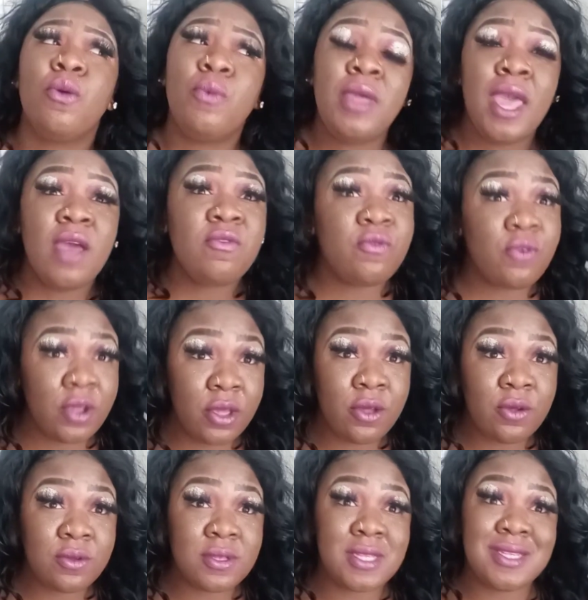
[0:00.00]
We have
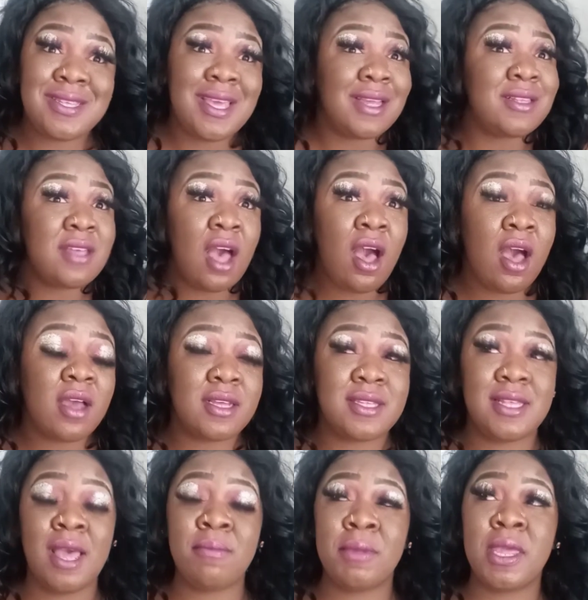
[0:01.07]
Reels,
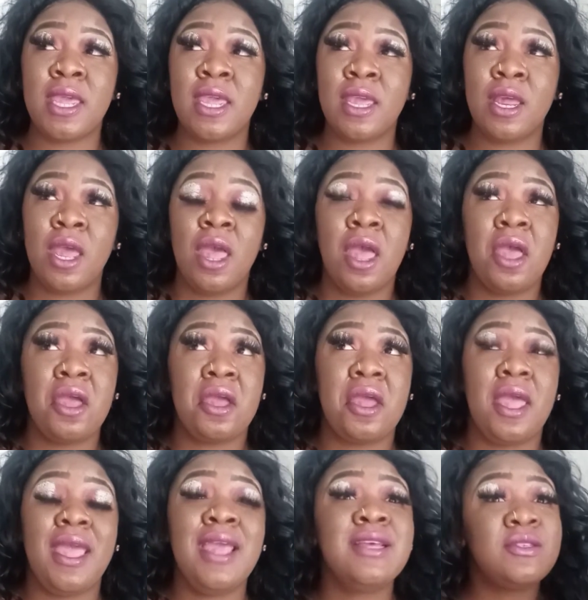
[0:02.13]
TikToks. I mean,
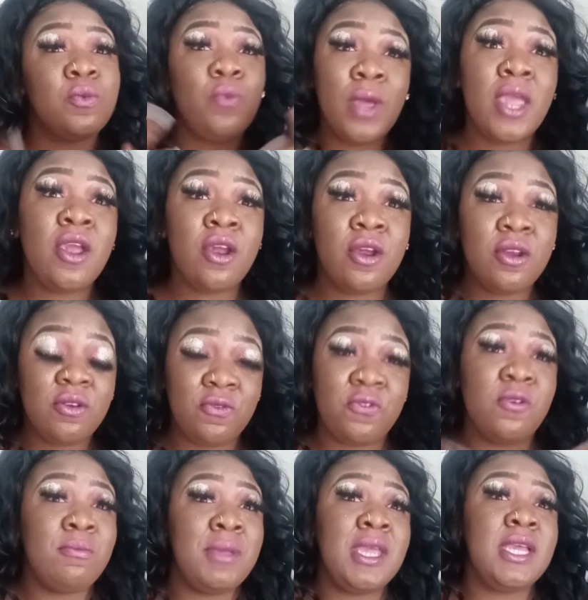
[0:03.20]
it's weird
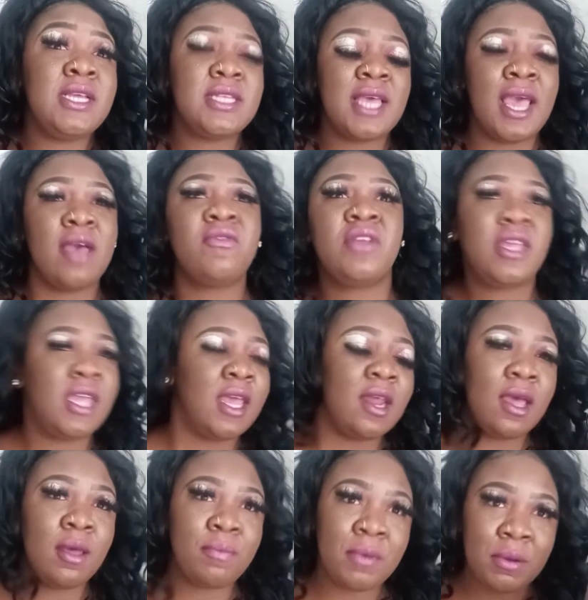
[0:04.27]
for me to have to get
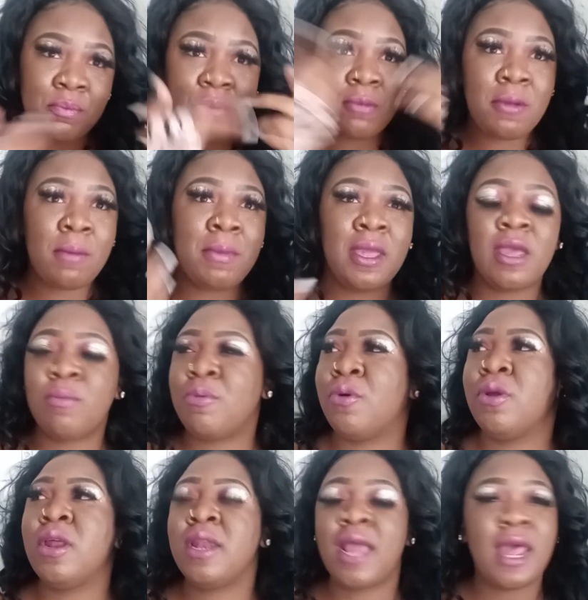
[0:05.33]
up and put my makeup
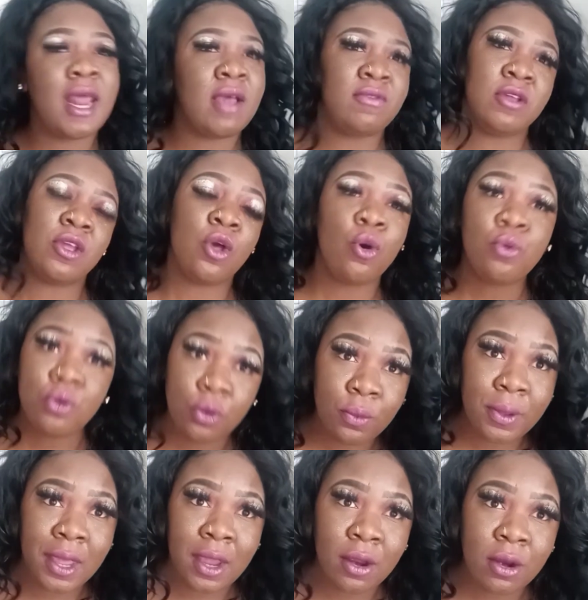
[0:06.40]
on and not have to go
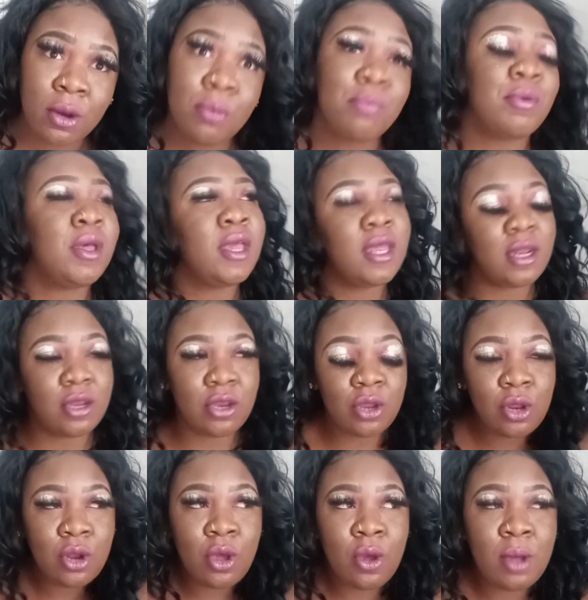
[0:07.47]
nowhere. But,
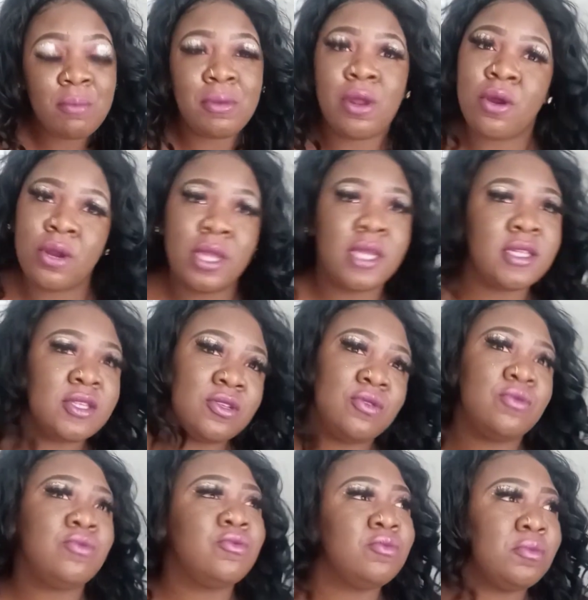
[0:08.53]
I'm learning
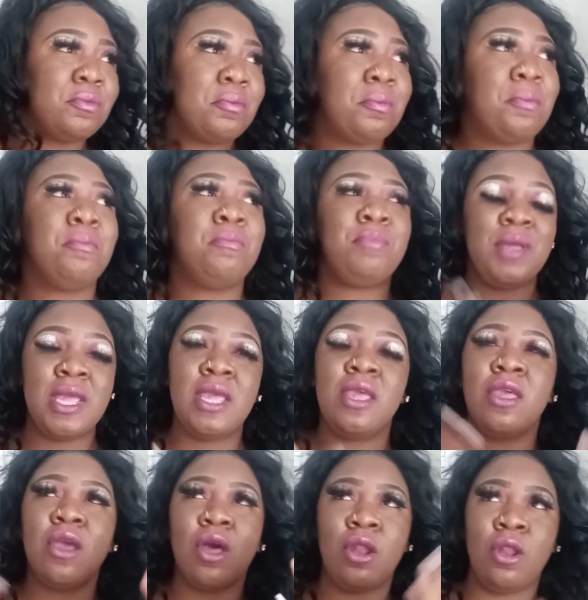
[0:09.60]
to
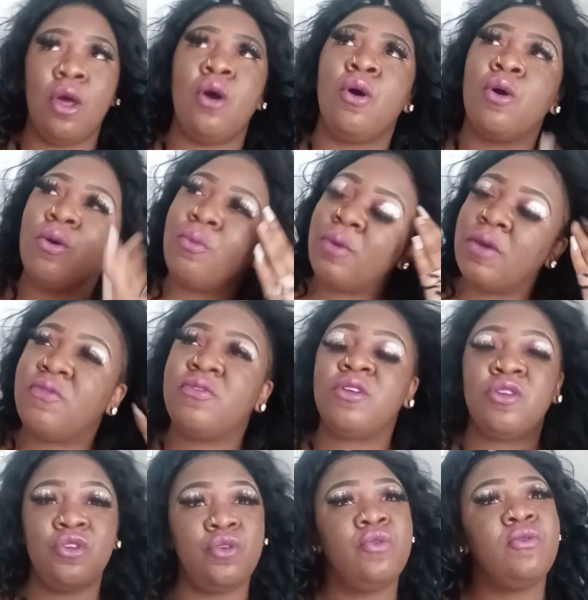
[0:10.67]
be along with
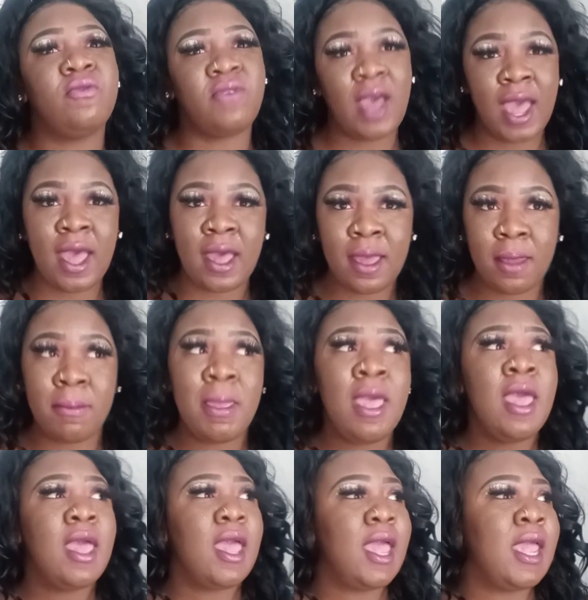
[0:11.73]
the new vibe.
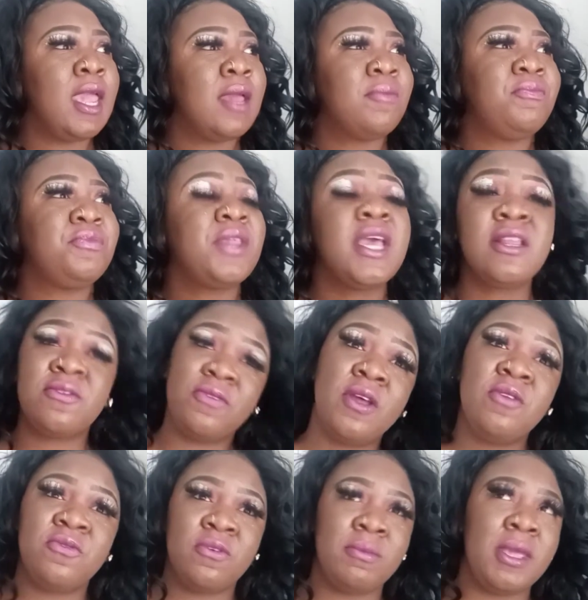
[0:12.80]
And that's
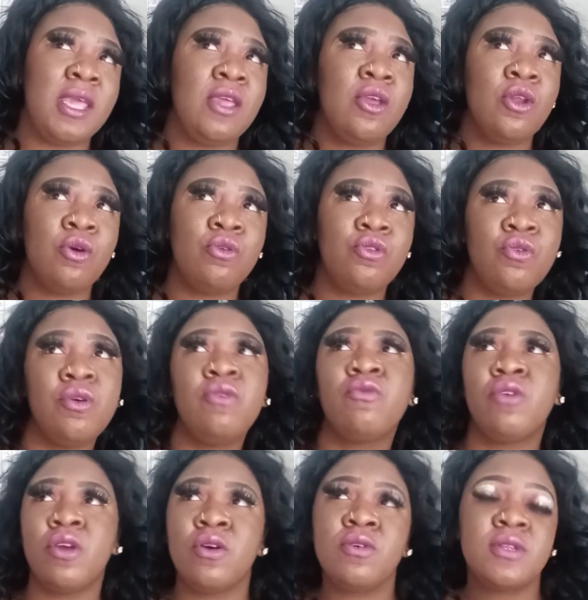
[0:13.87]
fun for me, doing
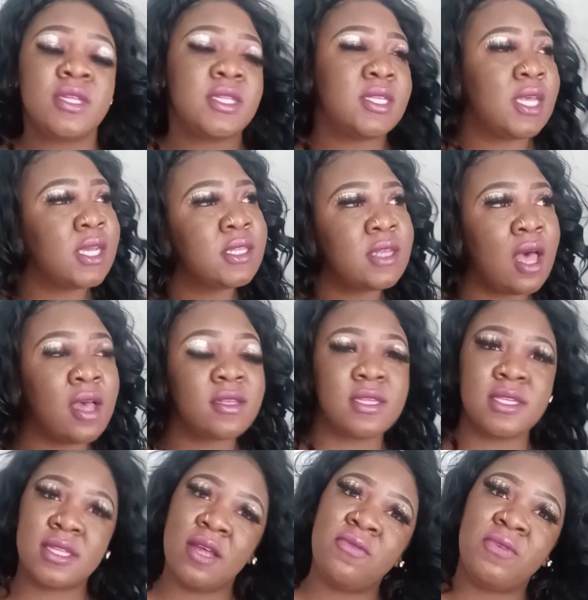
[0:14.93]
Reels and TikToks
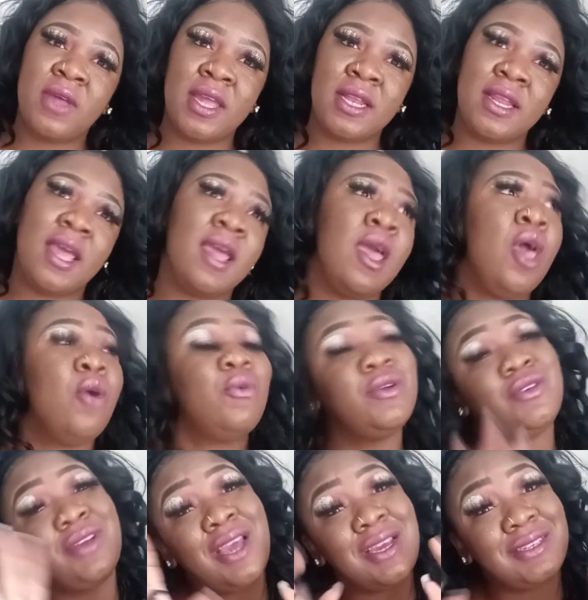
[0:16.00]
and stuff like that,
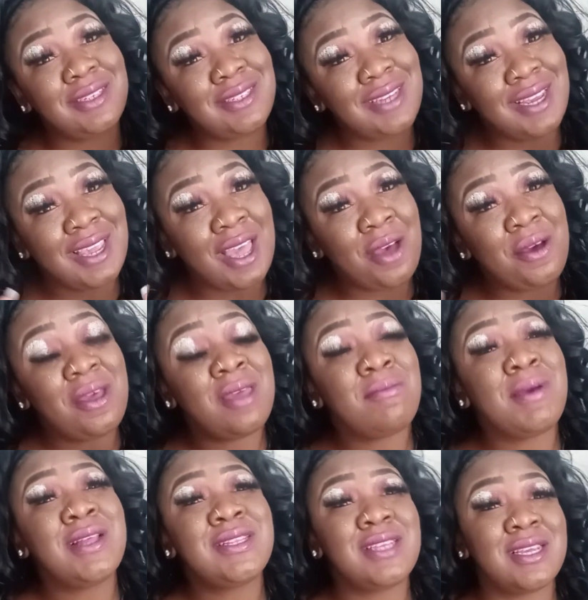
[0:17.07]
which you guys should check out
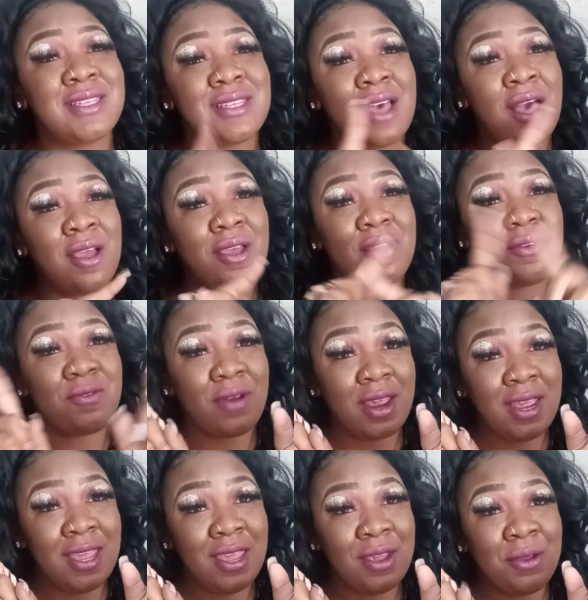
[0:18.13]
in my TikTok
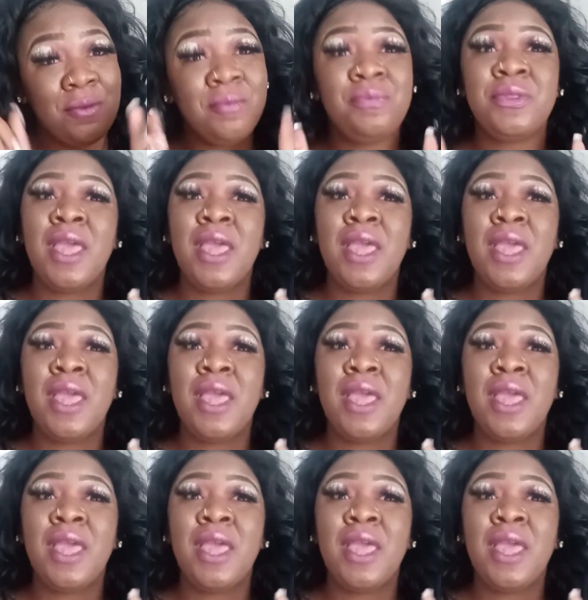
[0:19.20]
right here.